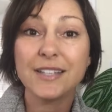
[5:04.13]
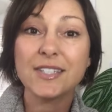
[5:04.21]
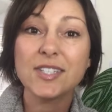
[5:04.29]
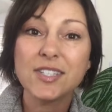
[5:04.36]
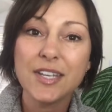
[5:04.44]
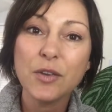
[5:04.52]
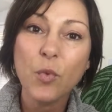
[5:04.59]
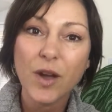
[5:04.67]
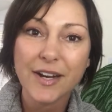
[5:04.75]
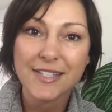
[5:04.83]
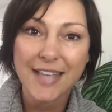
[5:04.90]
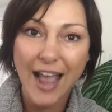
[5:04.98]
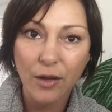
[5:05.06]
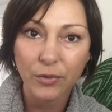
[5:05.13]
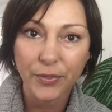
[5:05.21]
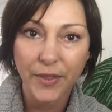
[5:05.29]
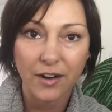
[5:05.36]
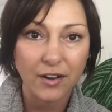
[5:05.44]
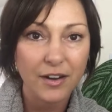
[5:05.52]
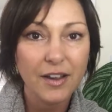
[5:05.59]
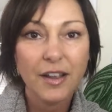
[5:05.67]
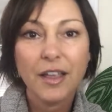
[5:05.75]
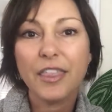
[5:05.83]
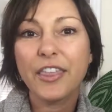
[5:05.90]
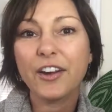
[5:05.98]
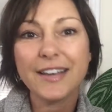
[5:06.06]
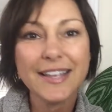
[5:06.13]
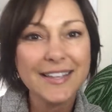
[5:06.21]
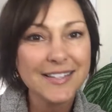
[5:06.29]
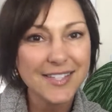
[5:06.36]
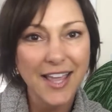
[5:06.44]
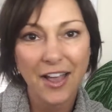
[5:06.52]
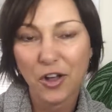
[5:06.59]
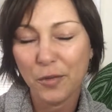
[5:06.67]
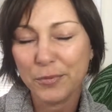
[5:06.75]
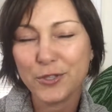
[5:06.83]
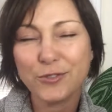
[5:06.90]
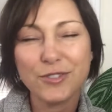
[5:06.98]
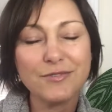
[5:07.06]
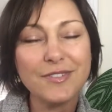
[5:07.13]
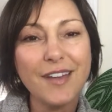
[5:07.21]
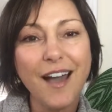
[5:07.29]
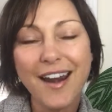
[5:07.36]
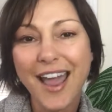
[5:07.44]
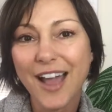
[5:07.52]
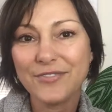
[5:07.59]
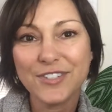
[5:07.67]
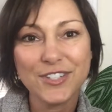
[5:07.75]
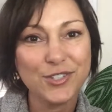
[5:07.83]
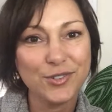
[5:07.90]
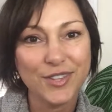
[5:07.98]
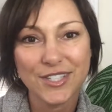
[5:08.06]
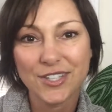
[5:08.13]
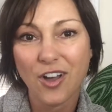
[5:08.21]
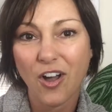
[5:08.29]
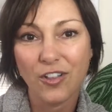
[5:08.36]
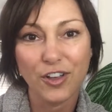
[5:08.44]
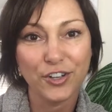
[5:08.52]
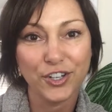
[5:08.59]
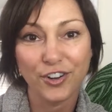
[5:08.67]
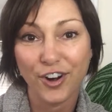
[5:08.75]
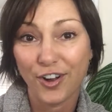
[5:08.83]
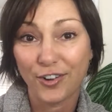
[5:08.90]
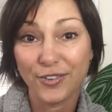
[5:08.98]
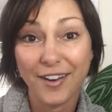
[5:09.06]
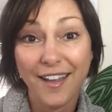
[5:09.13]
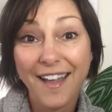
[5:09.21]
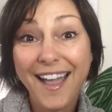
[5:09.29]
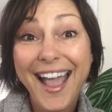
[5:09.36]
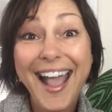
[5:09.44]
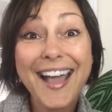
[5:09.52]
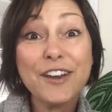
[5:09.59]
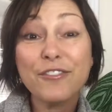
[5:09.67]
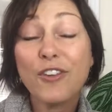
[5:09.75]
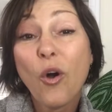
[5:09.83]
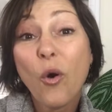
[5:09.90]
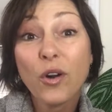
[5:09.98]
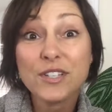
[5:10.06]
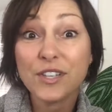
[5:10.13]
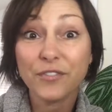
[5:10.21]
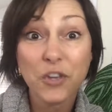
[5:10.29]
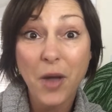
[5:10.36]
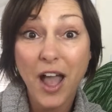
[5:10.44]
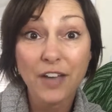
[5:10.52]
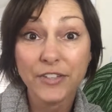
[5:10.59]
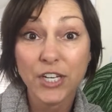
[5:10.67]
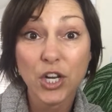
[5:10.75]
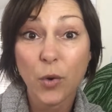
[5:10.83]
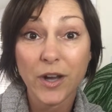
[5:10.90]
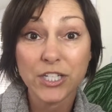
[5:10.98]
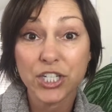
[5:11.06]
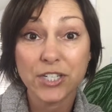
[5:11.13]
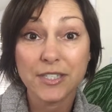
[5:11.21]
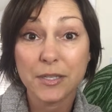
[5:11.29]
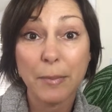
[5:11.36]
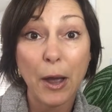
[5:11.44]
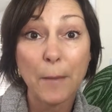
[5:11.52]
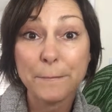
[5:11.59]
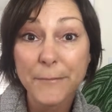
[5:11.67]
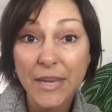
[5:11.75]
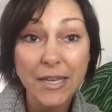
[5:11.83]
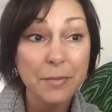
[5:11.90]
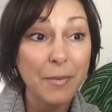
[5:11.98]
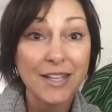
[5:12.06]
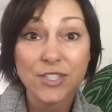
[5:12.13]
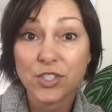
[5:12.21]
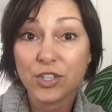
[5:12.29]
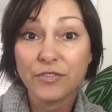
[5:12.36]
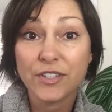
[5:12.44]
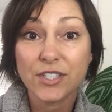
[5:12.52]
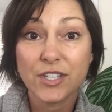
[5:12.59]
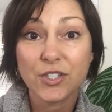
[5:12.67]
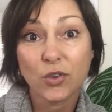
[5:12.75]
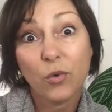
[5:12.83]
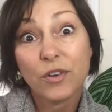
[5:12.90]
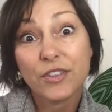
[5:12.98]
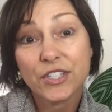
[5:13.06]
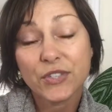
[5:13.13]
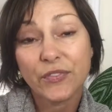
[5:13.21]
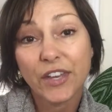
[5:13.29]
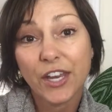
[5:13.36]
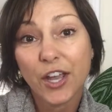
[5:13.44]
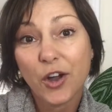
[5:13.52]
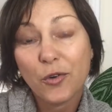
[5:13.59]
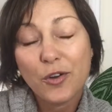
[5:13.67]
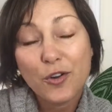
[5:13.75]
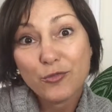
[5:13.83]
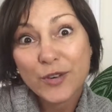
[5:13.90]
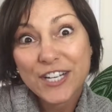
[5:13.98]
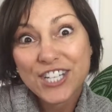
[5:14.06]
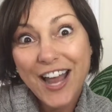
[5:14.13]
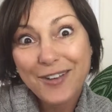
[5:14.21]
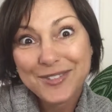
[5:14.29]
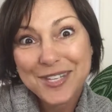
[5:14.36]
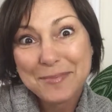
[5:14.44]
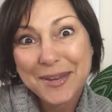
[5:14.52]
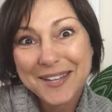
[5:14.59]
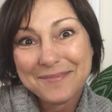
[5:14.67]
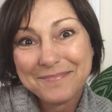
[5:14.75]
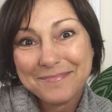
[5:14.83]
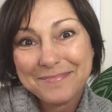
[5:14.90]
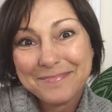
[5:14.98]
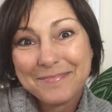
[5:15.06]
and see what is out there. There is help. You do not have to do this all on your own. And of course, if you have any questions about me, my services, or this video, reach out to me.